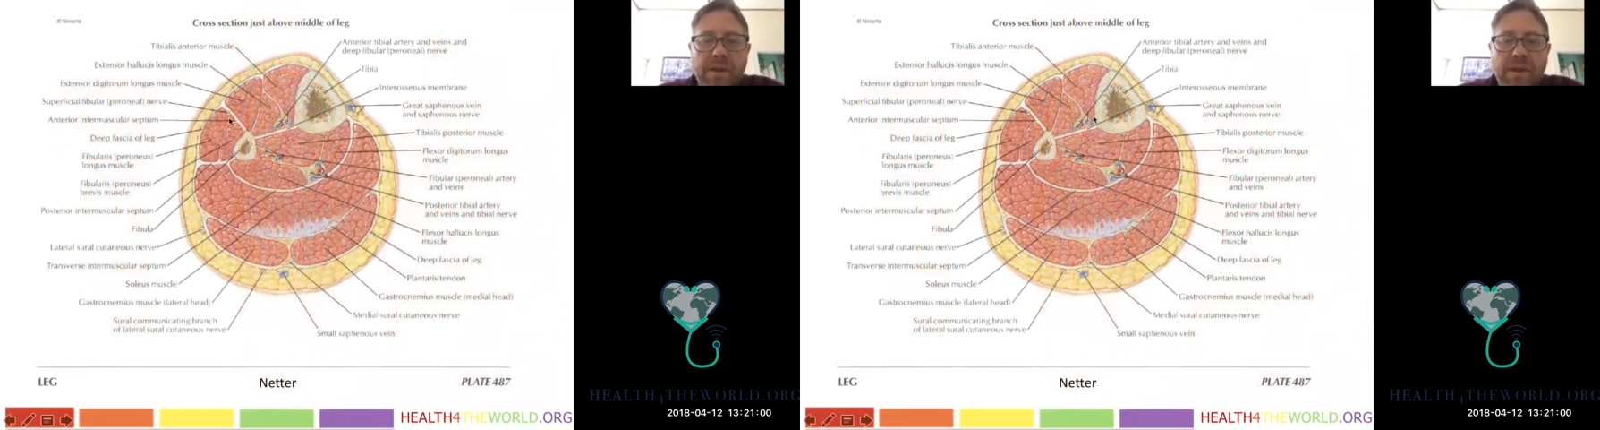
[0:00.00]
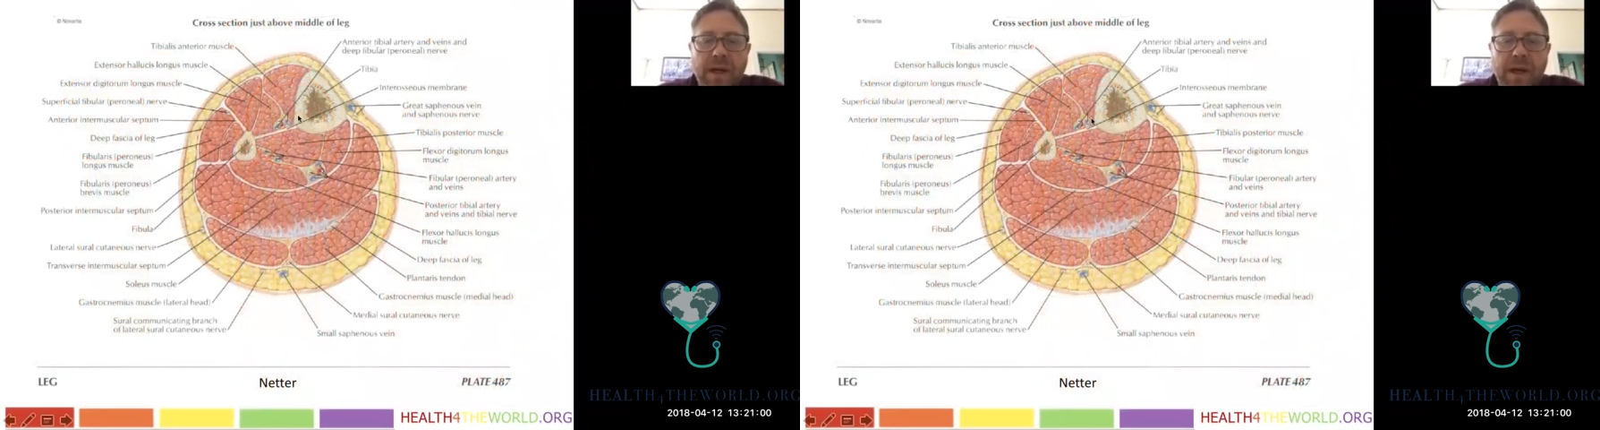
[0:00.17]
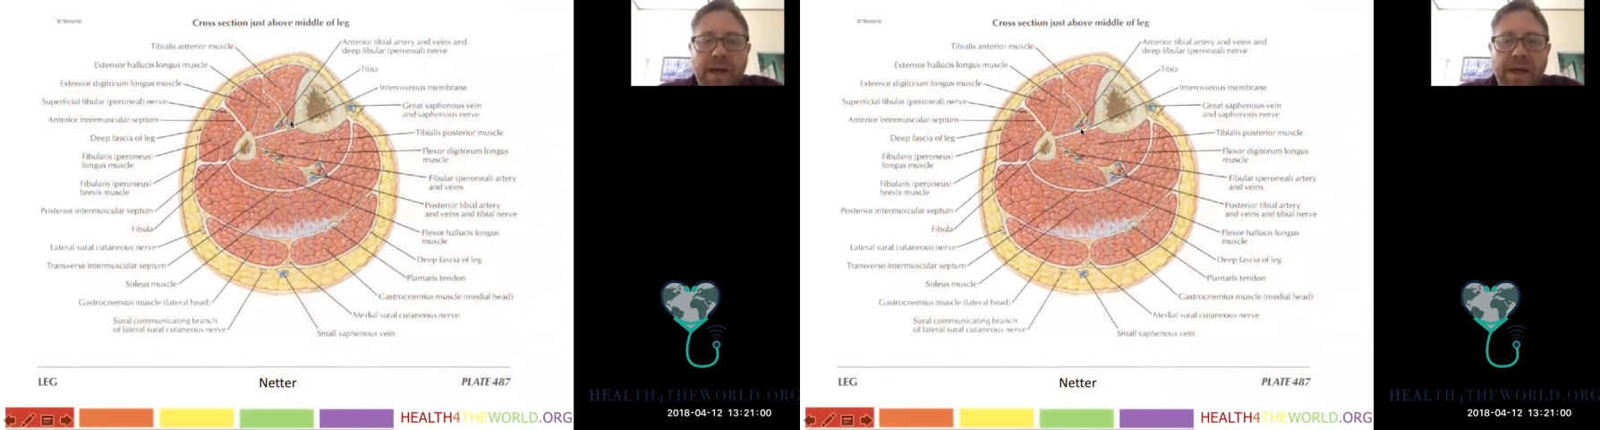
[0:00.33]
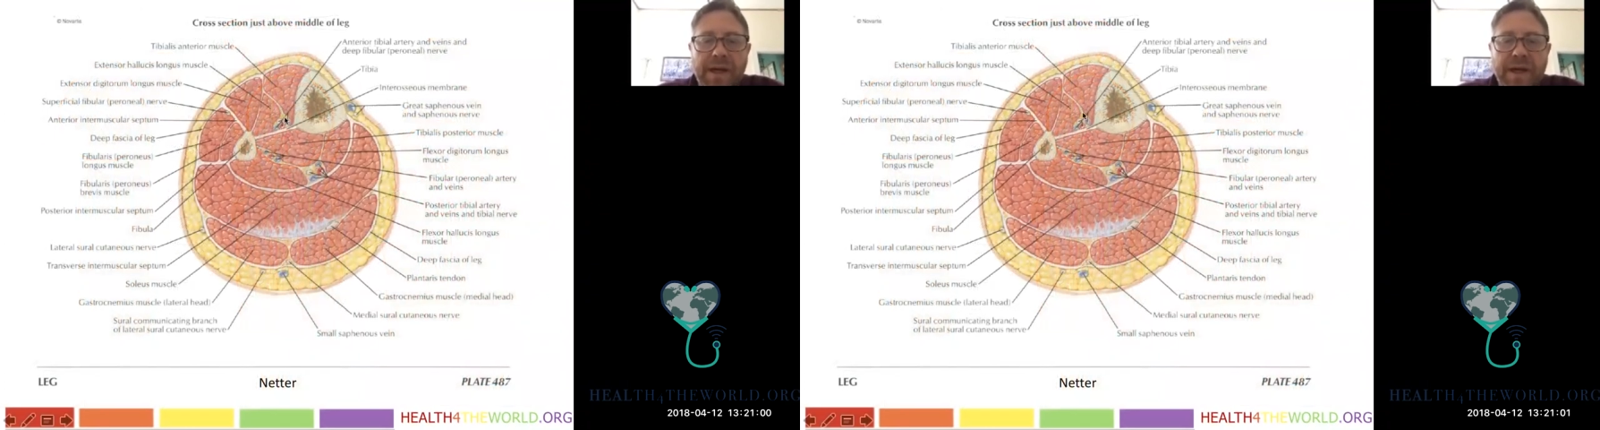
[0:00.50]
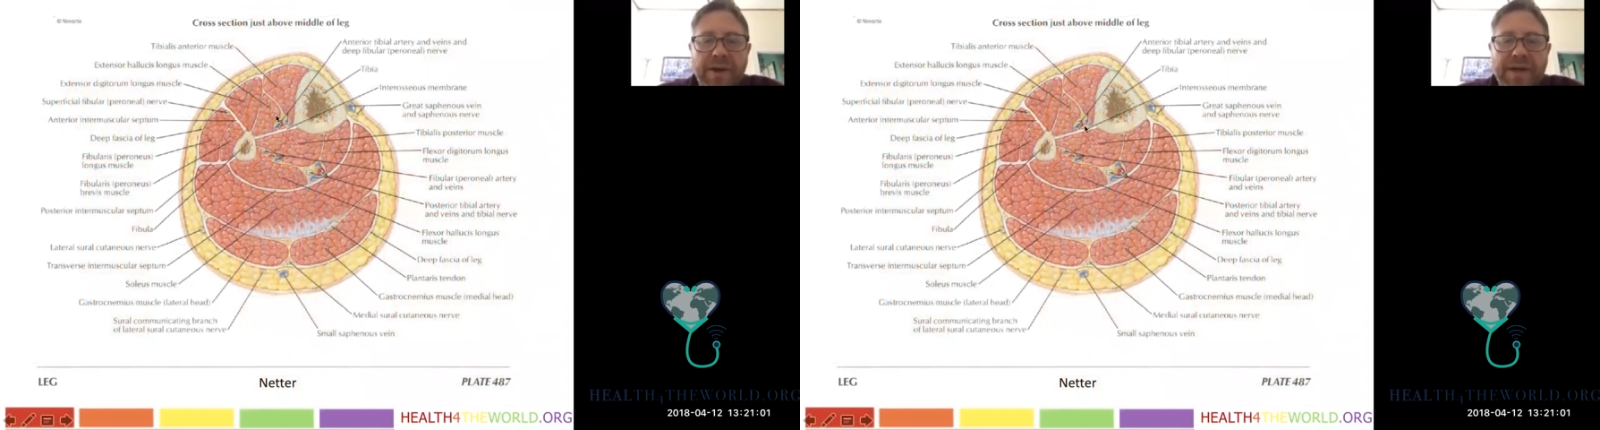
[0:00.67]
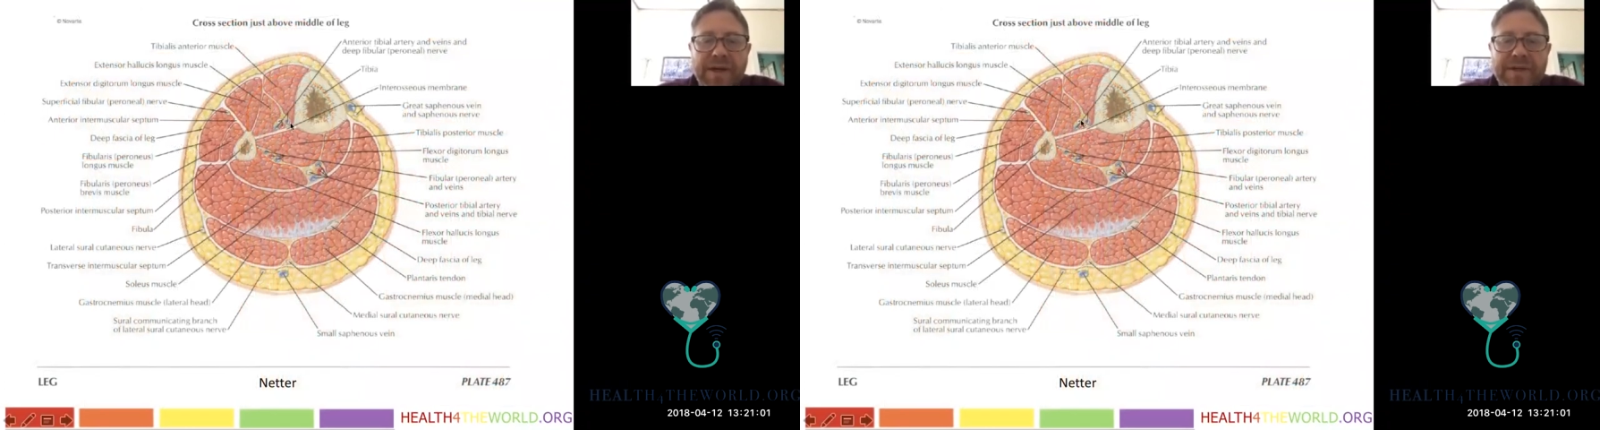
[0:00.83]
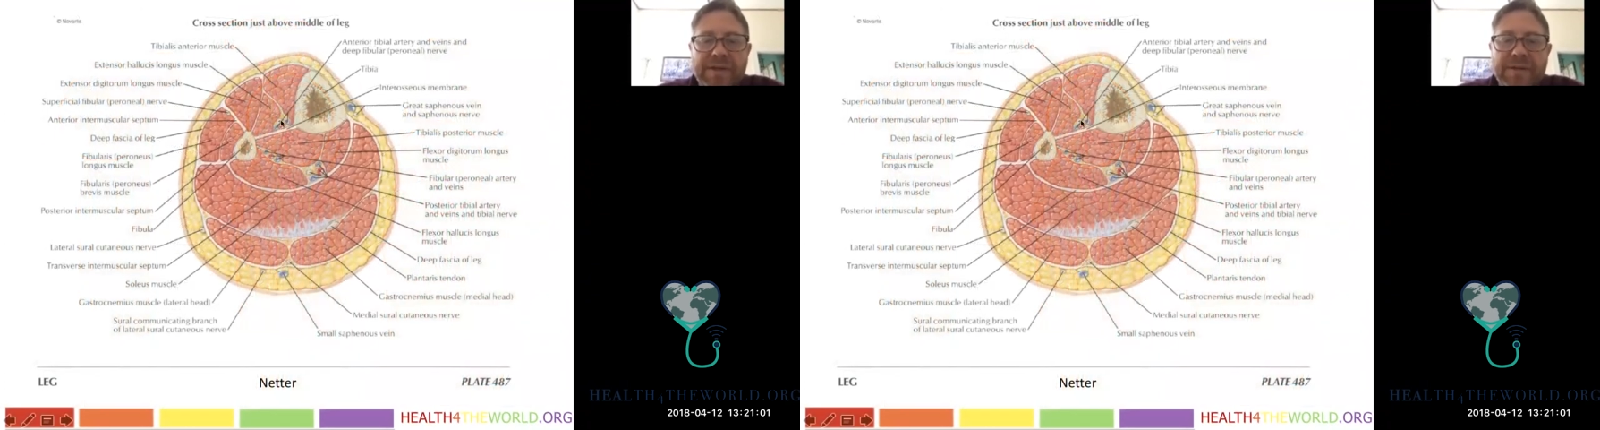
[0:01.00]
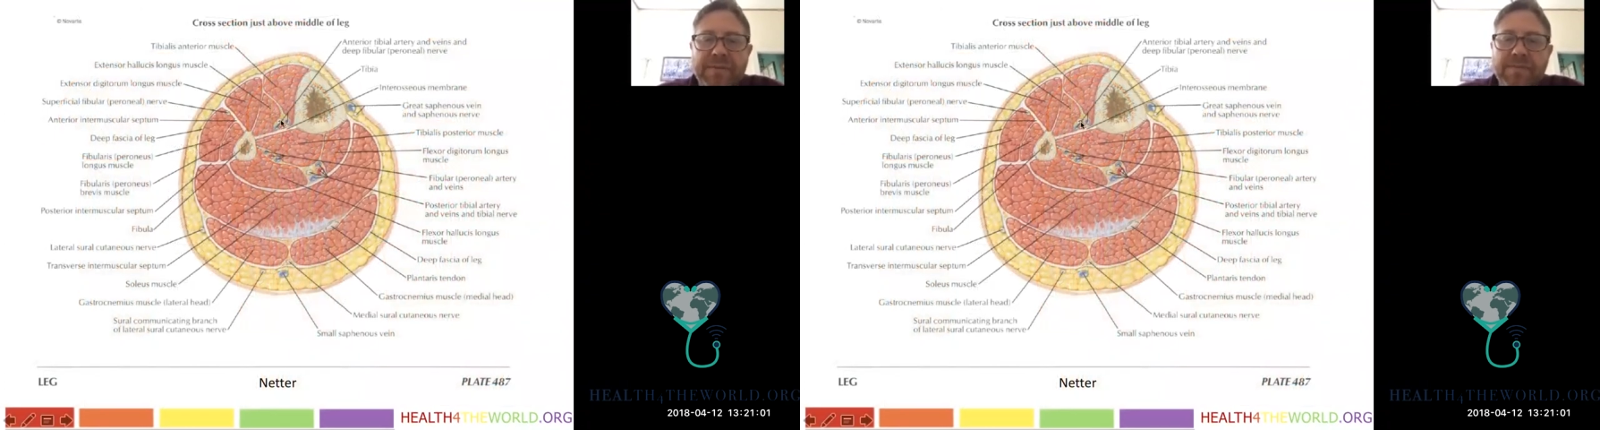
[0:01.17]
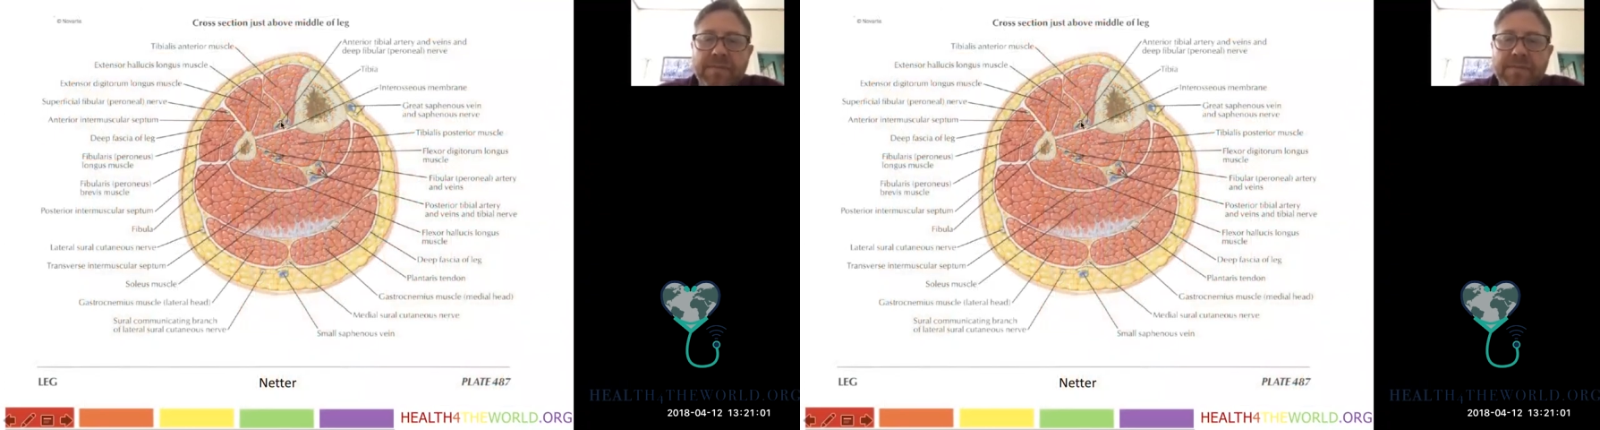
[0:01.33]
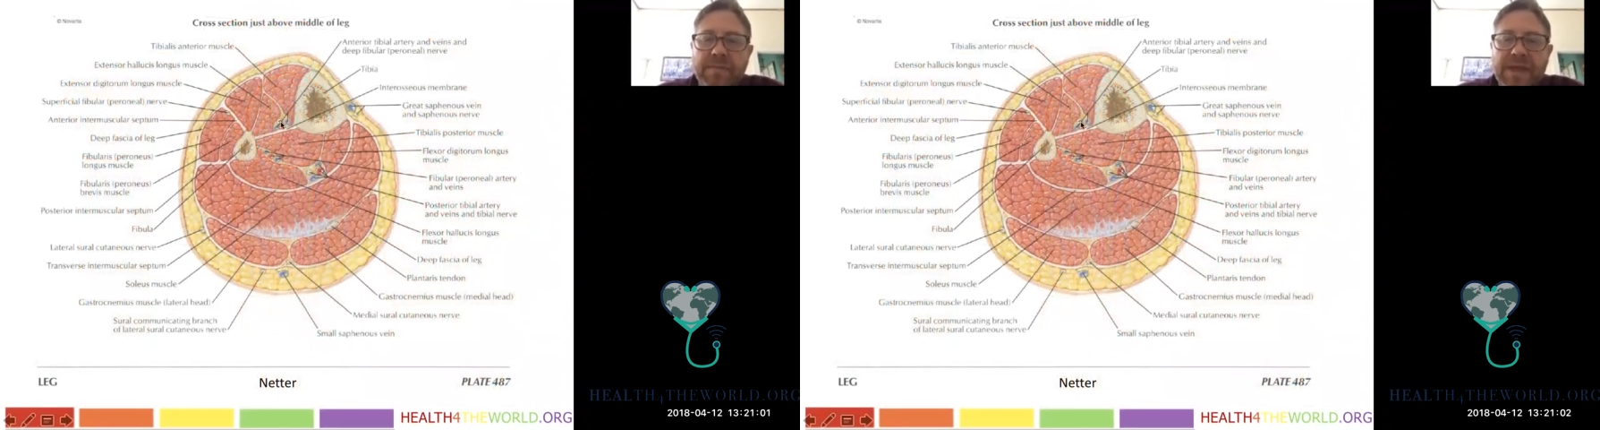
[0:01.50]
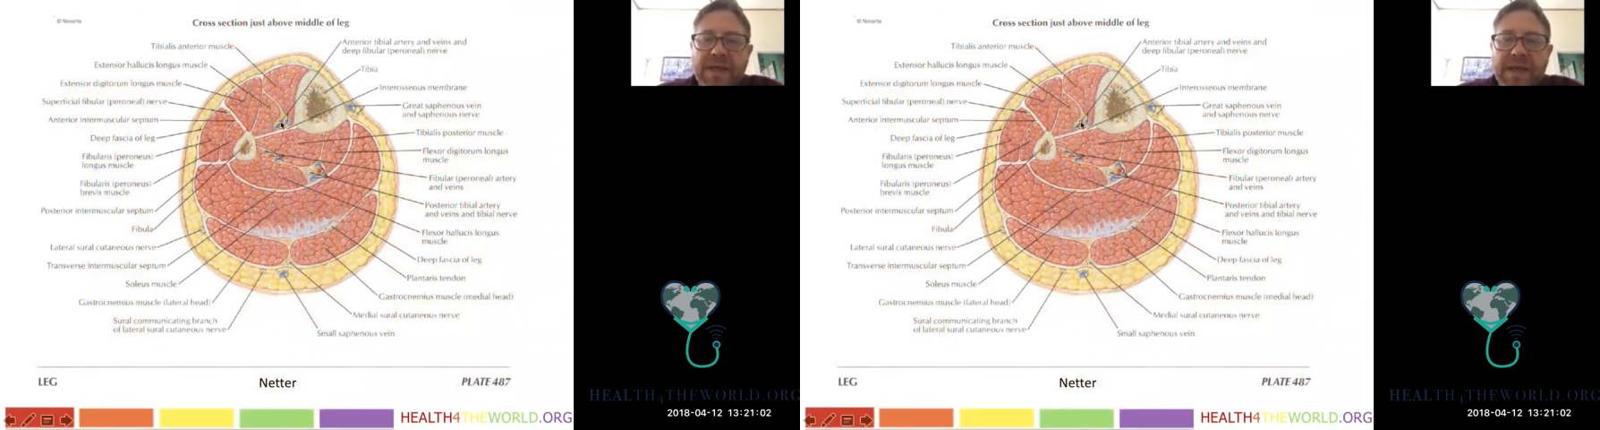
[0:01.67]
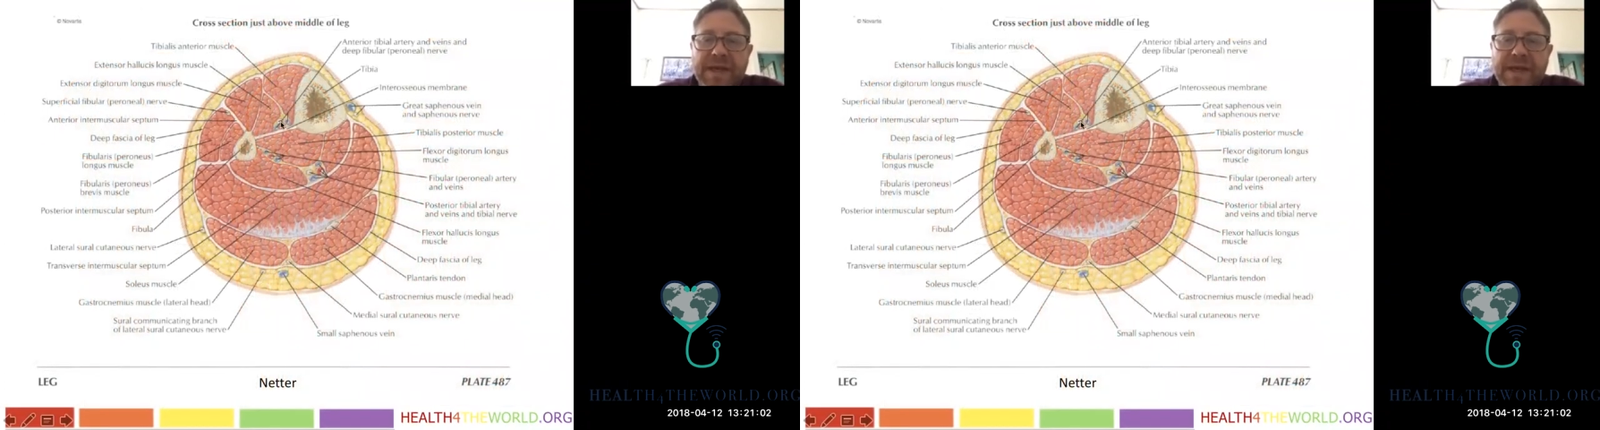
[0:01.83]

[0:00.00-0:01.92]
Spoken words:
Here it is, the